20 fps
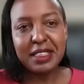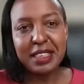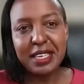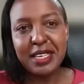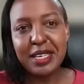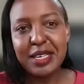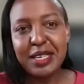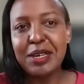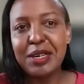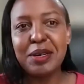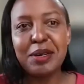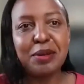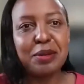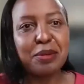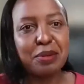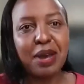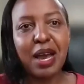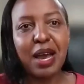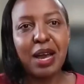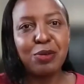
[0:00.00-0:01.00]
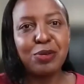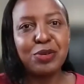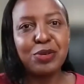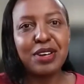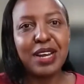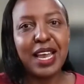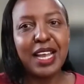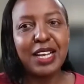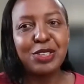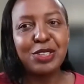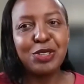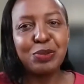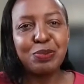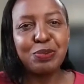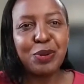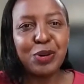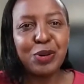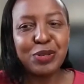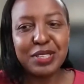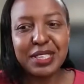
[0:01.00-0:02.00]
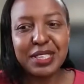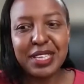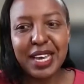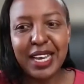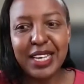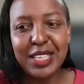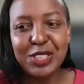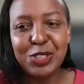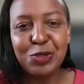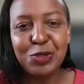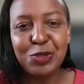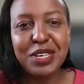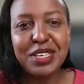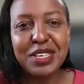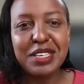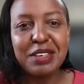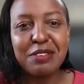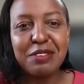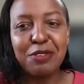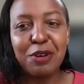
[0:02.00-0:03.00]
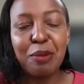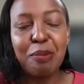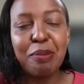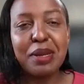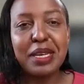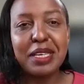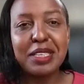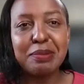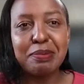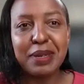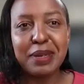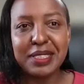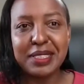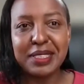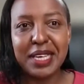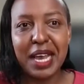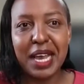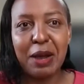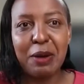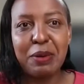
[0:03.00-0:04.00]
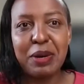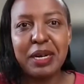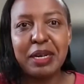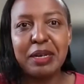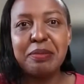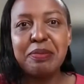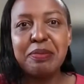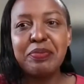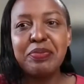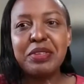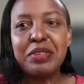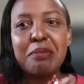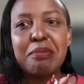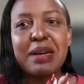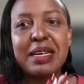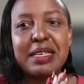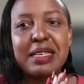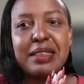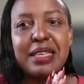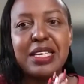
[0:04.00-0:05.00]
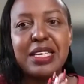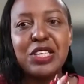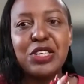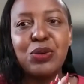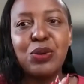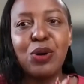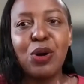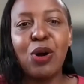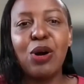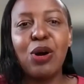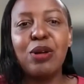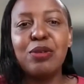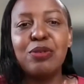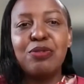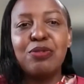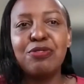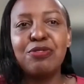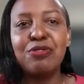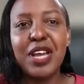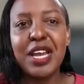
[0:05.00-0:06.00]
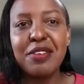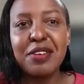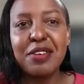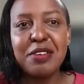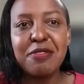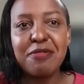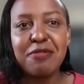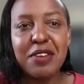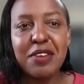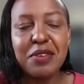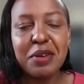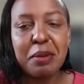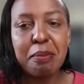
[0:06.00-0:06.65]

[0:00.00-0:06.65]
And I think uh, I would like to pause there. It's already four minutes past the hour. But thank you all very,